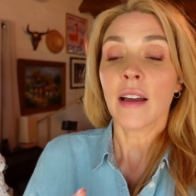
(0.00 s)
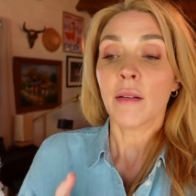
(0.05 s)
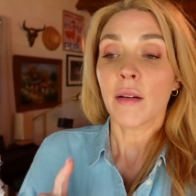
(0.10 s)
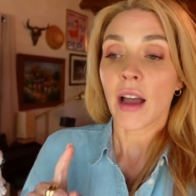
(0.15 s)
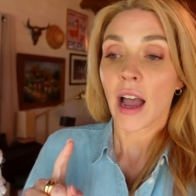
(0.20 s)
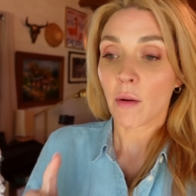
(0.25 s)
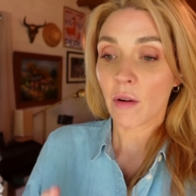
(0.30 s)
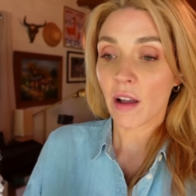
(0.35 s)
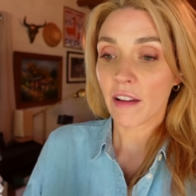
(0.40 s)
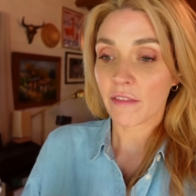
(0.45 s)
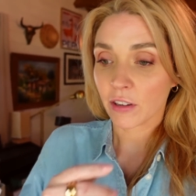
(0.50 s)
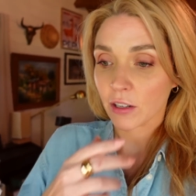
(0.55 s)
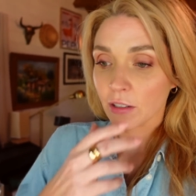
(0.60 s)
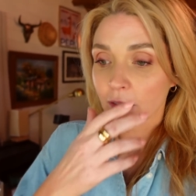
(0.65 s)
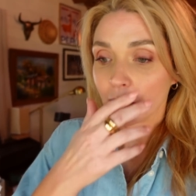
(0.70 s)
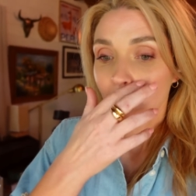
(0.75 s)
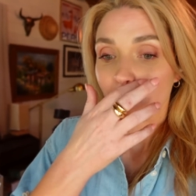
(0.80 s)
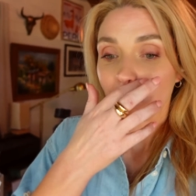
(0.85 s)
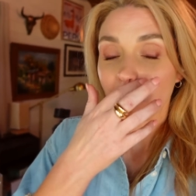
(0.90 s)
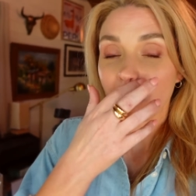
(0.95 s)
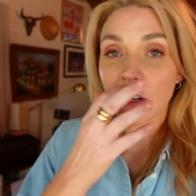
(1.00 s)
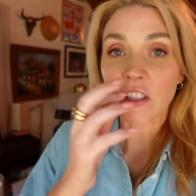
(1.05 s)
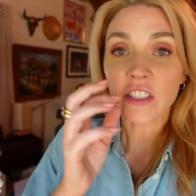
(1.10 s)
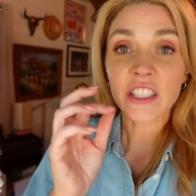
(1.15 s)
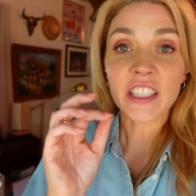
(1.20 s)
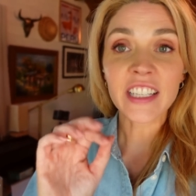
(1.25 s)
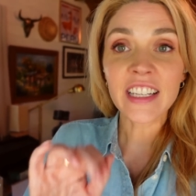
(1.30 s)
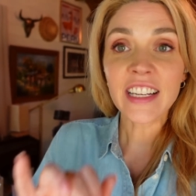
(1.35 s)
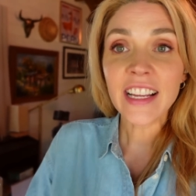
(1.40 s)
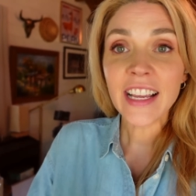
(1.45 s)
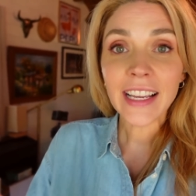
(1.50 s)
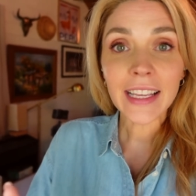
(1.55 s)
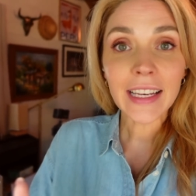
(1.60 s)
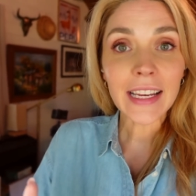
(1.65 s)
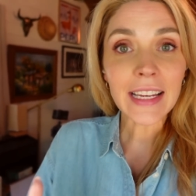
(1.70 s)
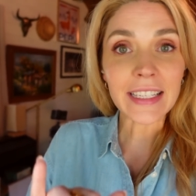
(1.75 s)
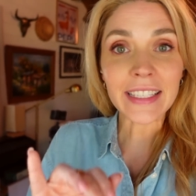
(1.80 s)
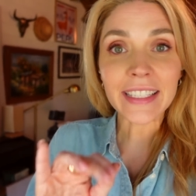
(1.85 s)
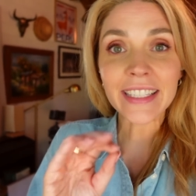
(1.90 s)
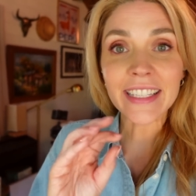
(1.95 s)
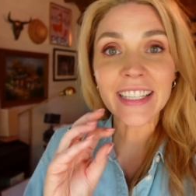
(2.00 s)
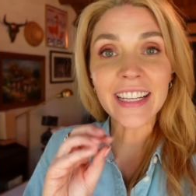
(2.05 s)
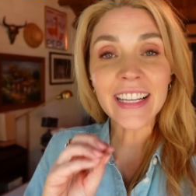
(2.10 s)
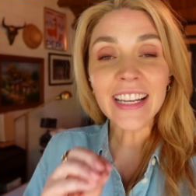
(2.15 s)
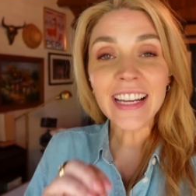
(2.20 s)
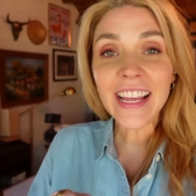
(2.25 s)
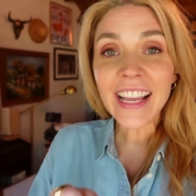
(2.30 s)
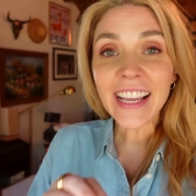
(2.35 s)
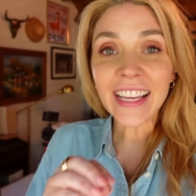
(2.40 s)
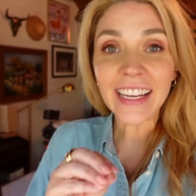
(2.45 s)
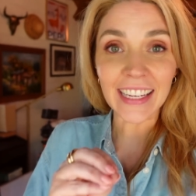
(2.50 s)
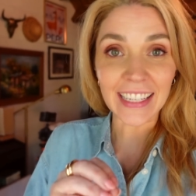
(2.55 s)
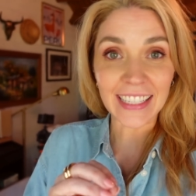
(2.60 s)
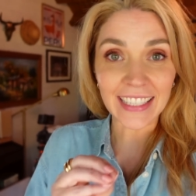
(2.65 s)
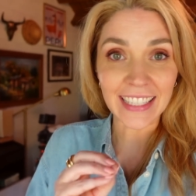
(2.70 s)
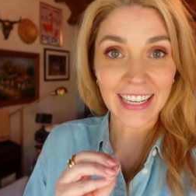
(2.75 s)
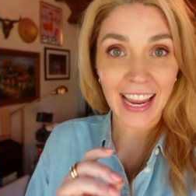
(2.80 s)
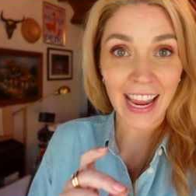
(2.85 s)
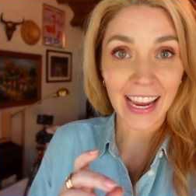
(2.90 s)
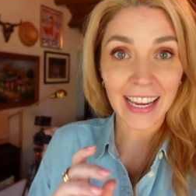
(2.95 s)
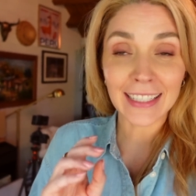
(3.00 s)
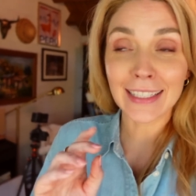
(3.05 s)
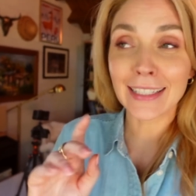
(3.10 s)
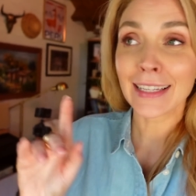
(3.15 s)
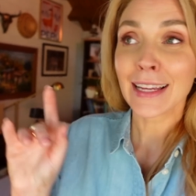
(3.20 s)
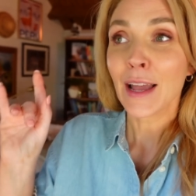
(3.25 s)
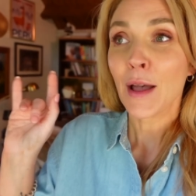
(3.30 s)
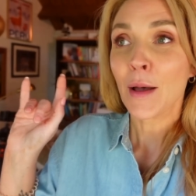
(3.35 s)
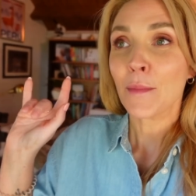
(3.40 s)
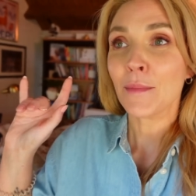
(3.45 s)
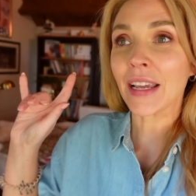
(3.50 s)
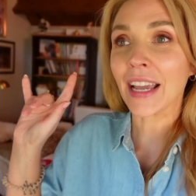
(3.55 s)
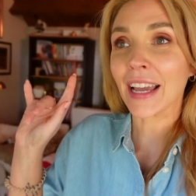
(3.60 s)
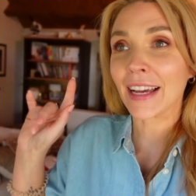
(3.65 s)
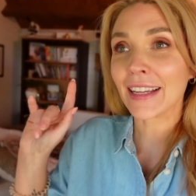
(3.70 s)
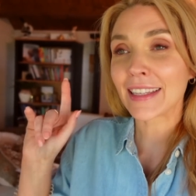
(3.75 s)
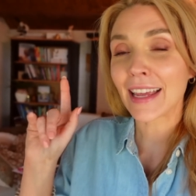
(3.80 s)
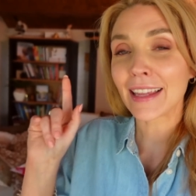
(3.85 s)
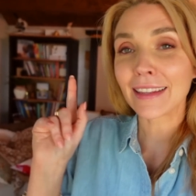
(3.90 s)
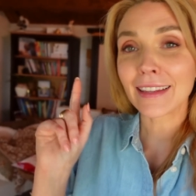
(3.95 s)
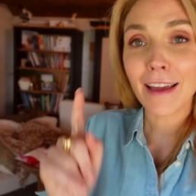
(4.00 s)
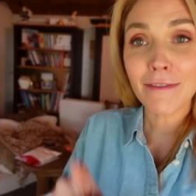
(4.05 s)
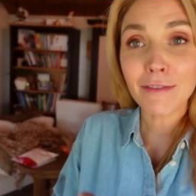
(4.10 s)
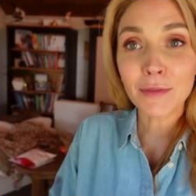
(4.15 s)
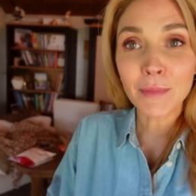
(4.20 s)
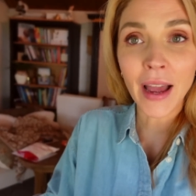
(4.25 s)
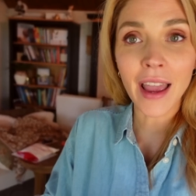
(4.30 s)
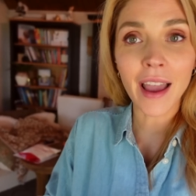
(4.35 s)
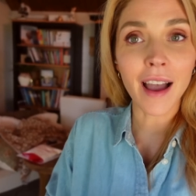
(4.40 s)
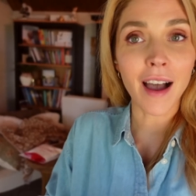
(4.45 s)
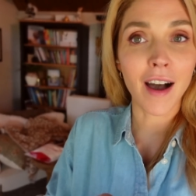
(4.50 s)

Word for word: However, they're sneakity, sneakity snakes because I left my